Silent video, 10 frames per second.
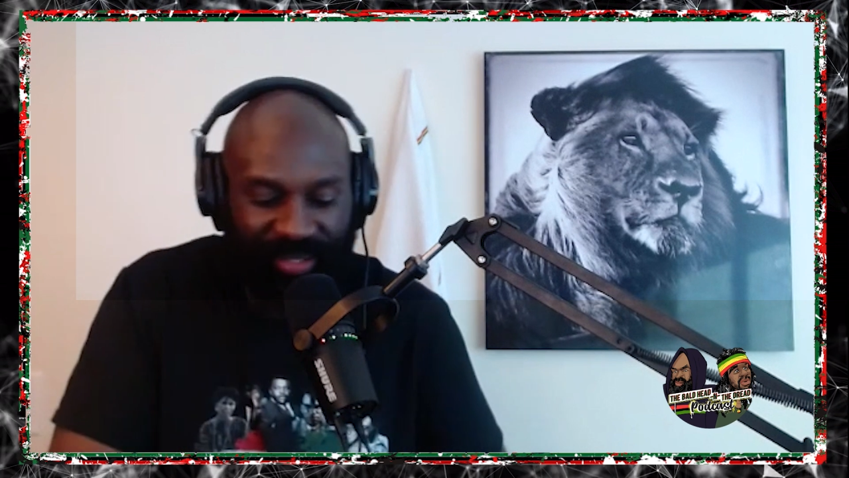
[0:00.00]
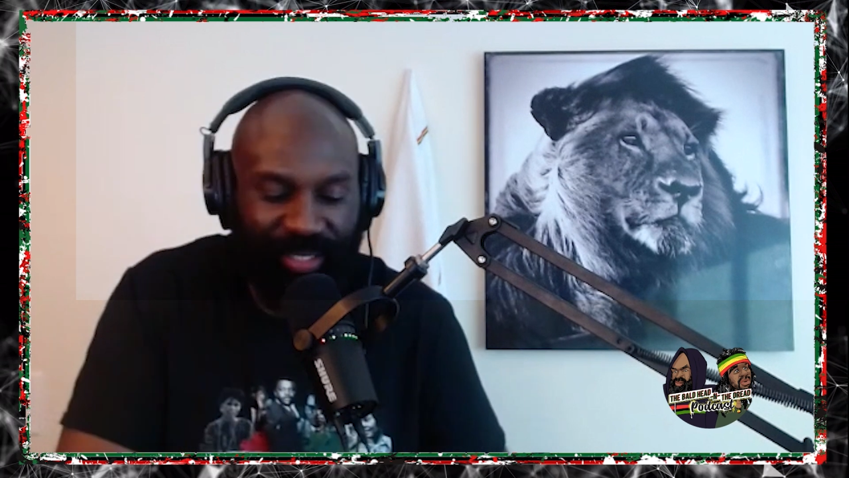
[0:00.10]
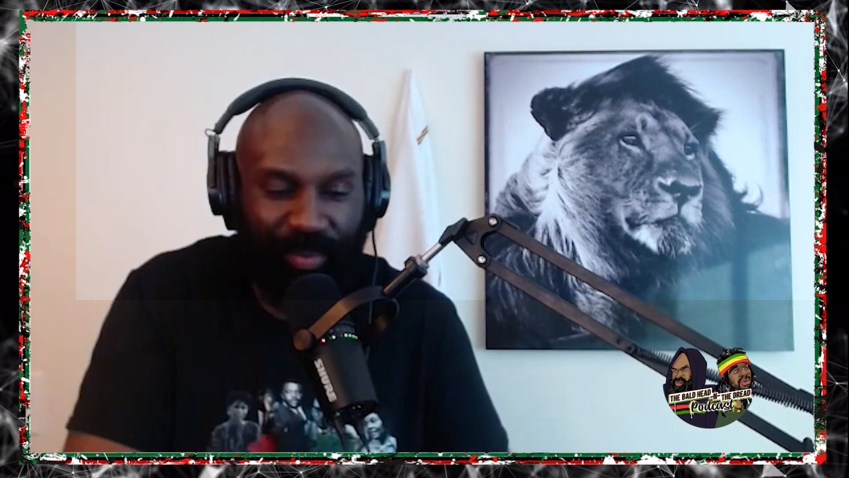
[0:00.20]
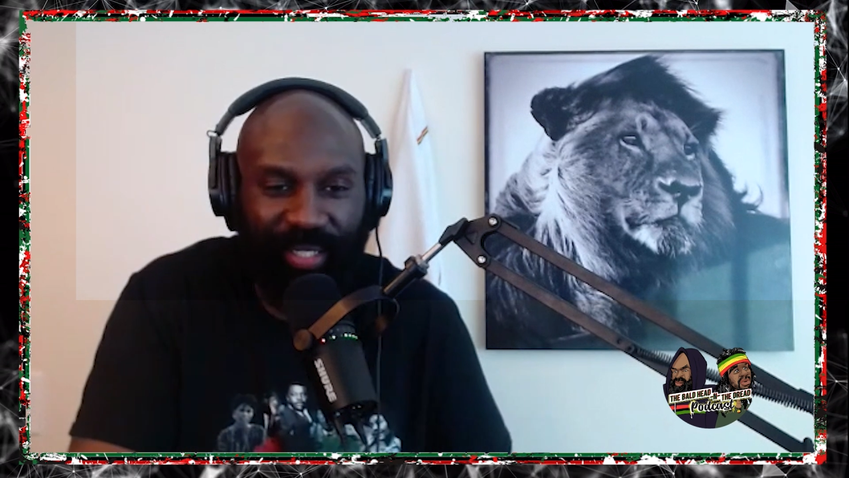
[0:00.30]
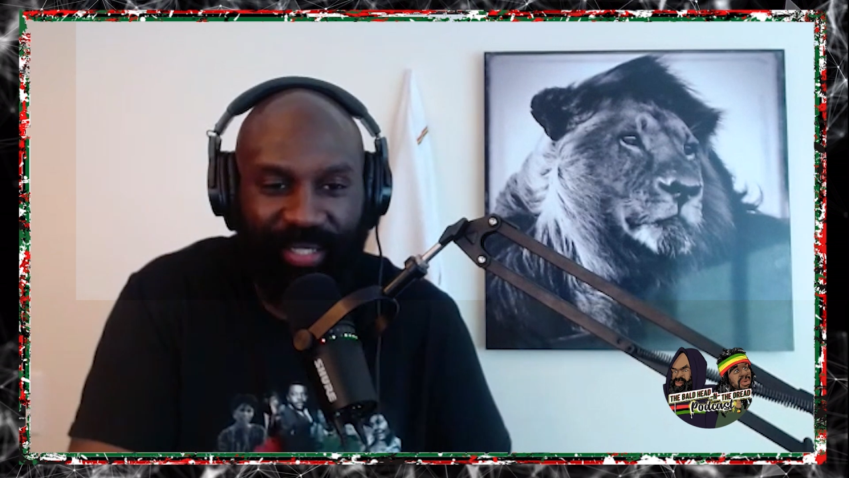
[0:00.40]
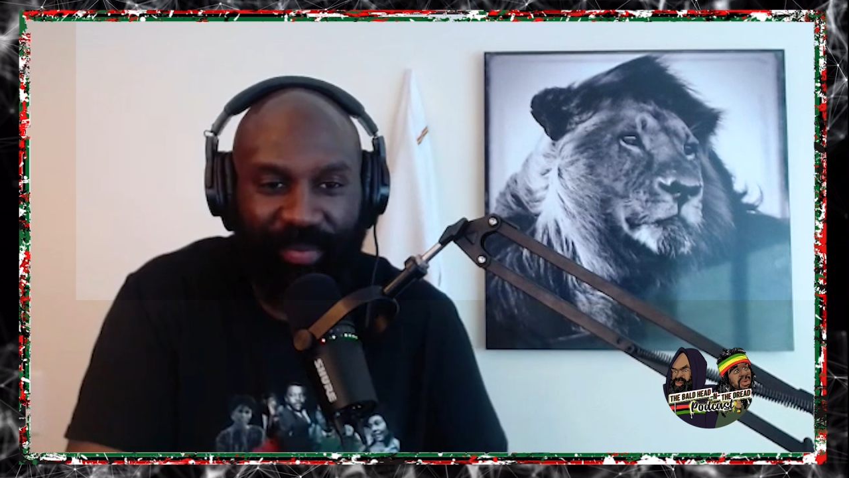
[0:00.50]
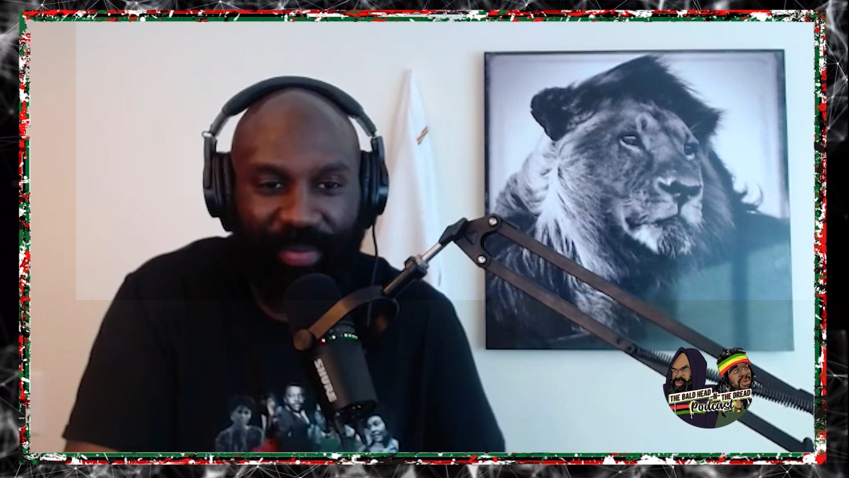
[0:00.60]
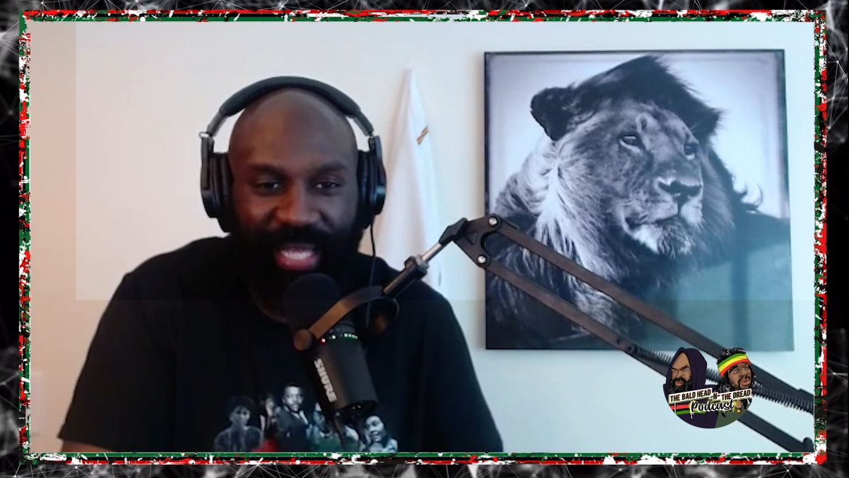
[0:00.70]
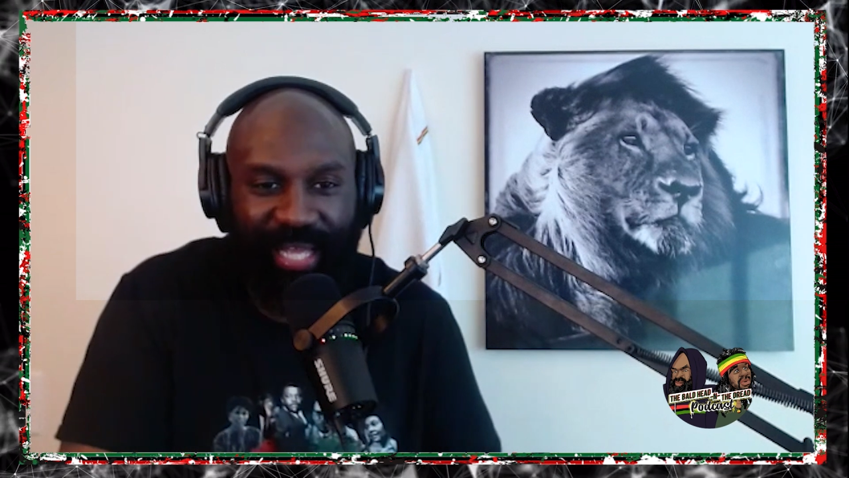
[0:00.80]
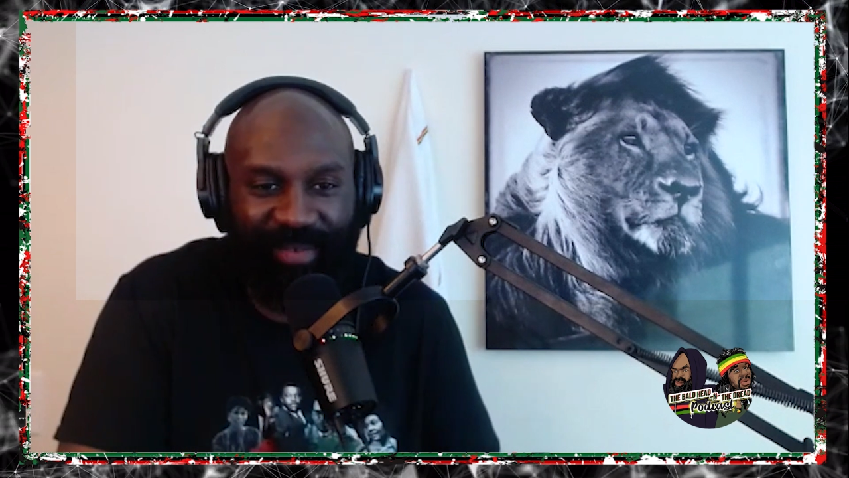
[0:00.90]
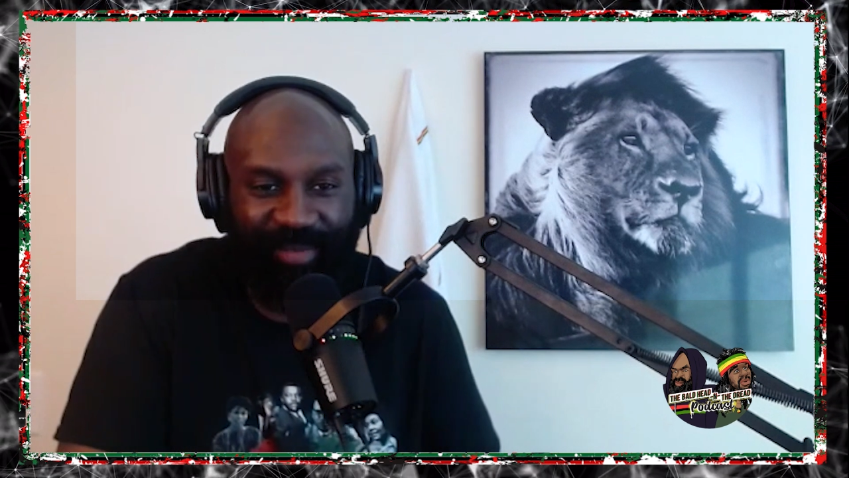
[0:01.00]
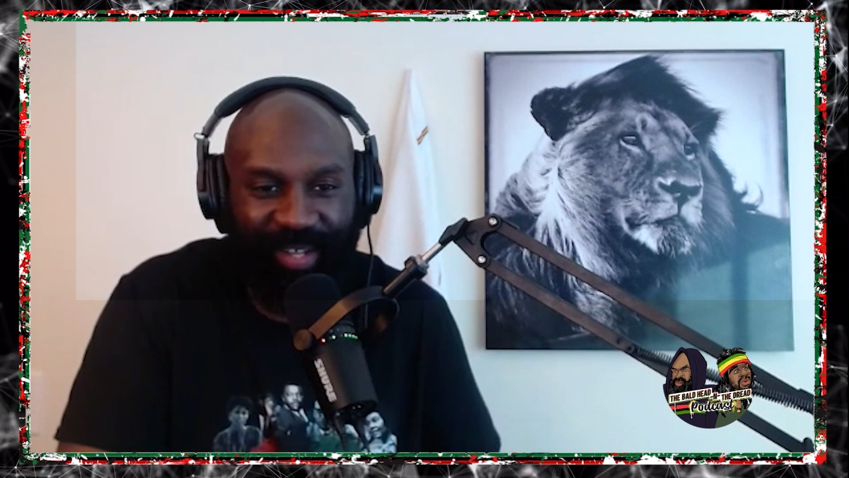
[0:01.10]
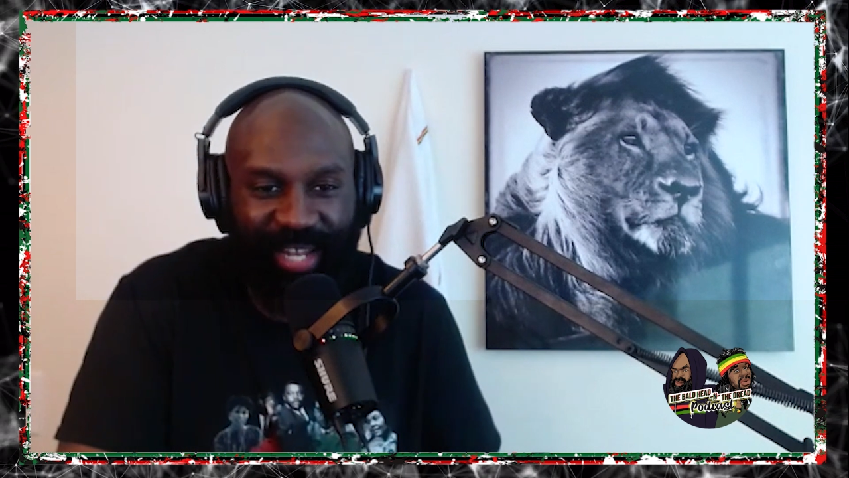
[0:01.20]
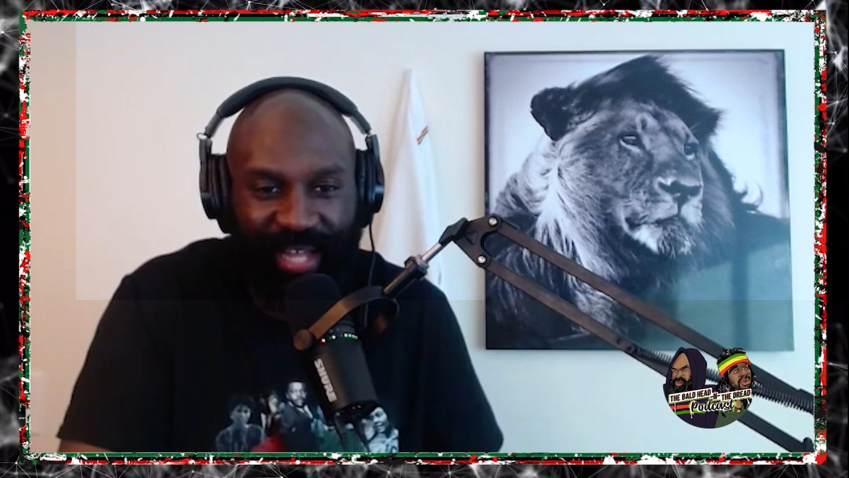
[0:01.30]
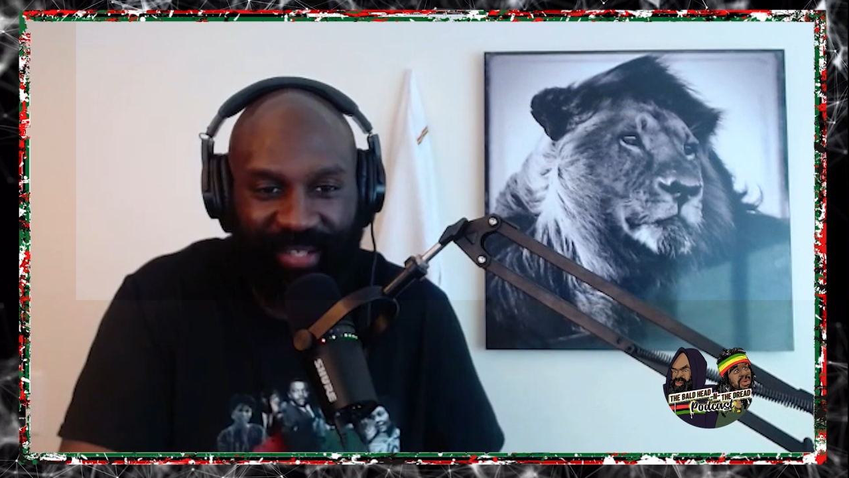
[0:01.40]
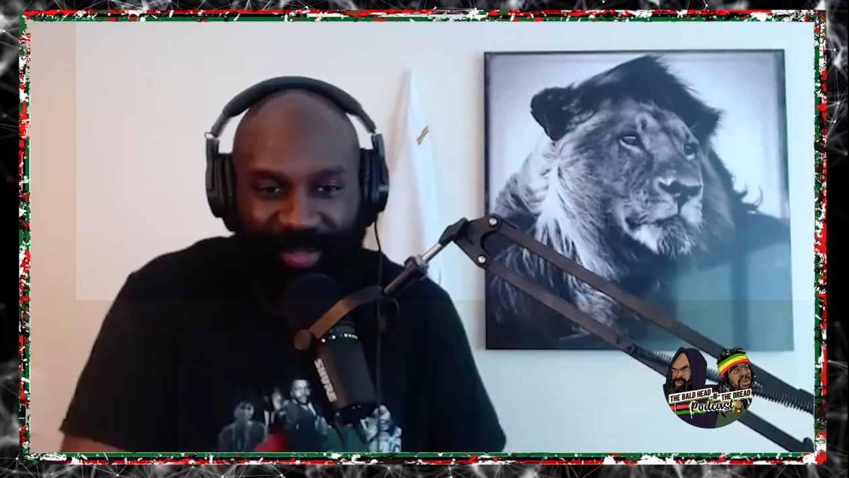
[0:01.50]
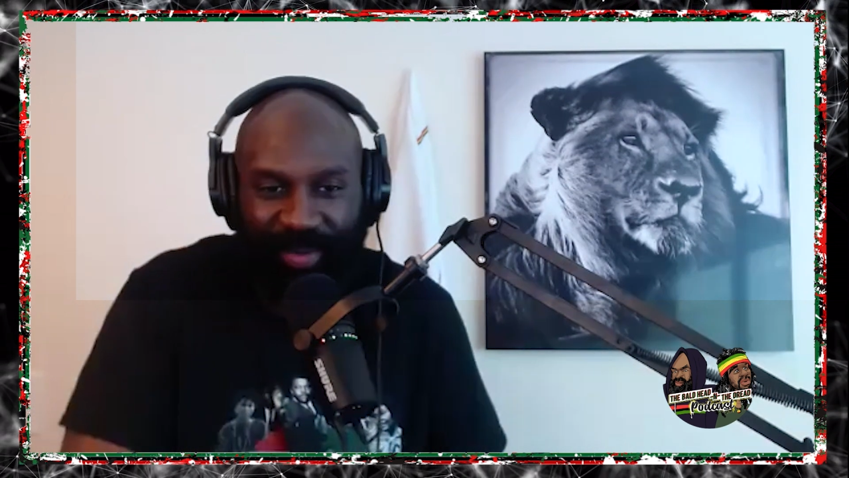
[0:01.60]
Just because a man have on locks